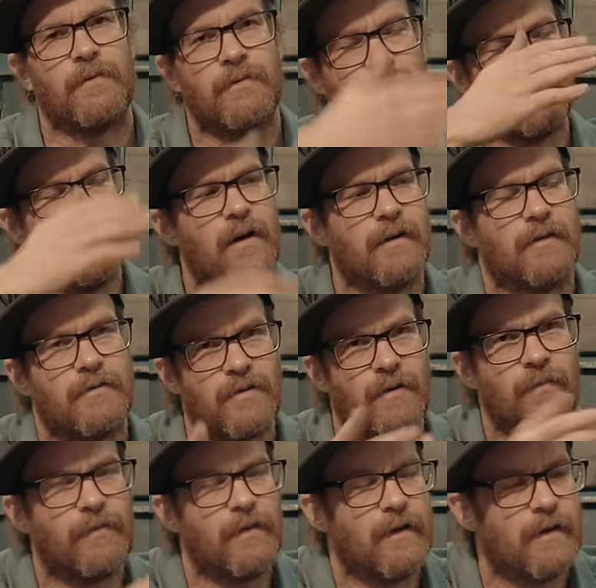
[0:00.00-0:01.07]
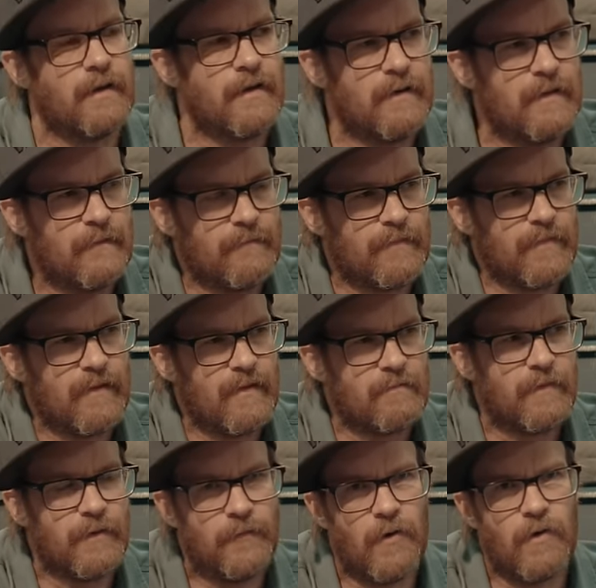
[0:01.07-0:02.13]
for the slide, something,
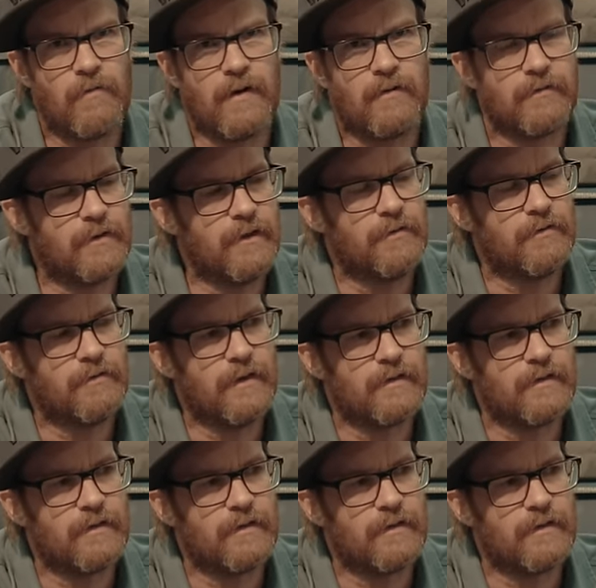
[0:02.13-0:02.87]
before we continue